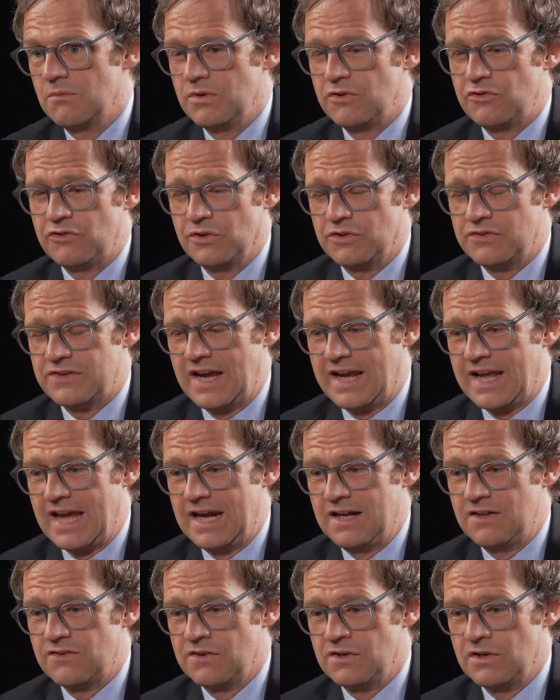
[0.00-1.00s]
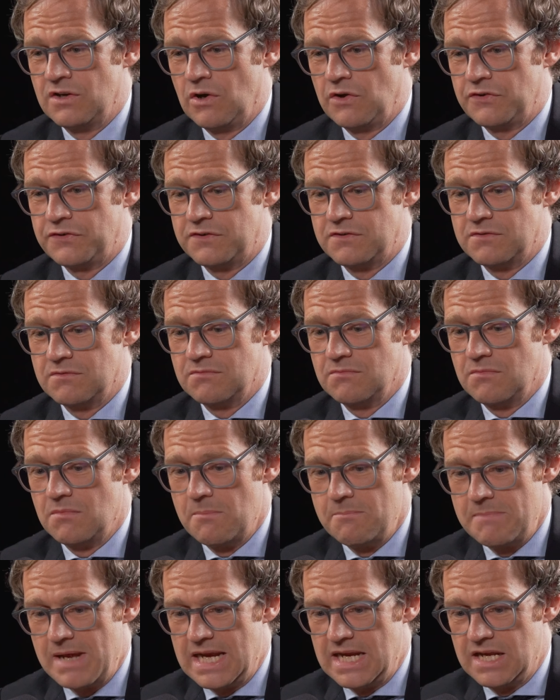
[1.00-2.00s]
which took decades and cost
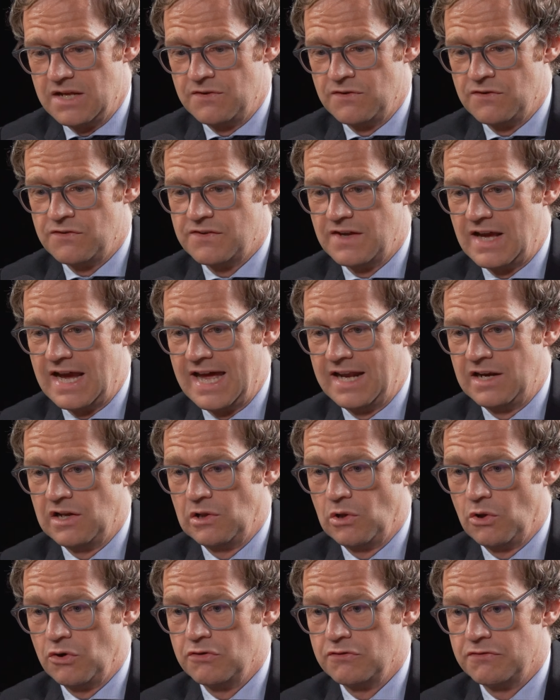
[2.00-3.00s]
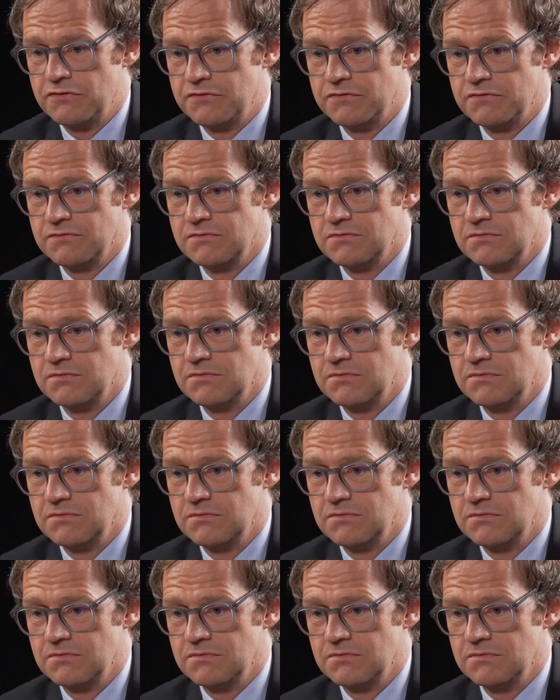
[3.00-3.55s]
millions and a lot of